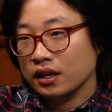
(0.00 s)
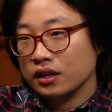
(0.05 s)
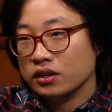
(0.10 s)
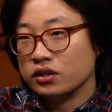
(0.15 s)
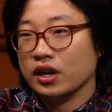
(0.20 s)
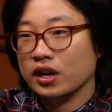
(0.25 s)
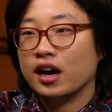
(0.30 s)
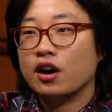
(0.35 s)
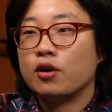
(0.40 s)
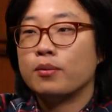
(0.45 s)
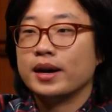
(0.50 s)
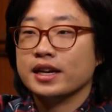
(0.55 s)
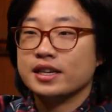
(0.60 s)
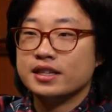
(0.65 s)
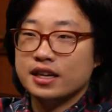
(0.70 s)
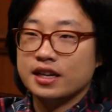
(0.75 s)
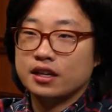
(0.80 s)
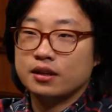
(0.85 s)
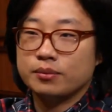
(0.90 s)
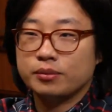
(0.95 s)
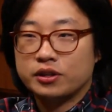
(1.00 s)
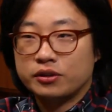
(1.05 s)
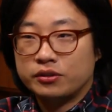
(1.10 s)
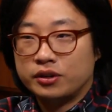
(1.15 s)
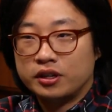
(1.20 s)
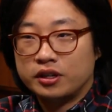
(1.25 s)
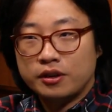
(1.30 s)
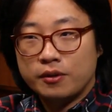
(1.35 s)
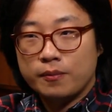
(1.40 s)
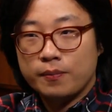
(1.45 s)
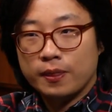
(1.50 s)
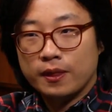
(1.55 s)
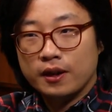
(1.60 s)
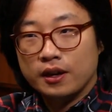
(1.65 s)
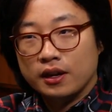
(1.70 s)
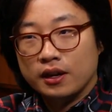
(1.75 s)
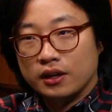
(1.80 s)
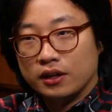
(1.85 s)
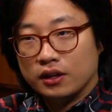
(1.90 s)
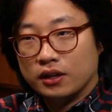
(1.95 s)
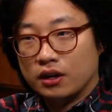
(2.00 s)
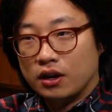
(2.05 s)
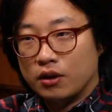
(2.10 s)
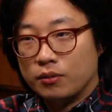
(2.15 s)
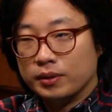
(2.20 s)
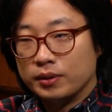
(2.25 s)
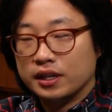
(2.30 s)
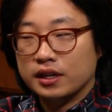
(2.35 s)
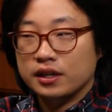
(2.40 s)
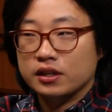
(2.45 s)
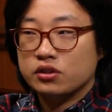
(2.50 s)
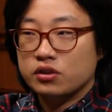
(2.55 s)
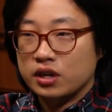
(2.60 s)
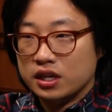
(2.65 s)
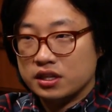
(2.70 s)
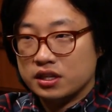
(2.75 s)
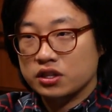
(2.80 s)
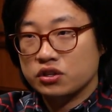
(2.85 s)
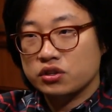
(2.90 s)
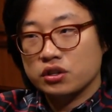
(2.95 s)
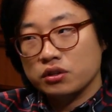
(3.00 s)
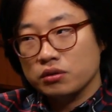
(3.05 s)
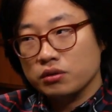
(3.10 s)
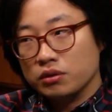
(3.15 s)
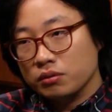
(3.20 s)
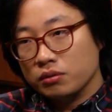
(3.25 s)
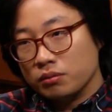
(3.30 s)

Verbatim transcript: to help my stand up career, you know, but then it transitioned to.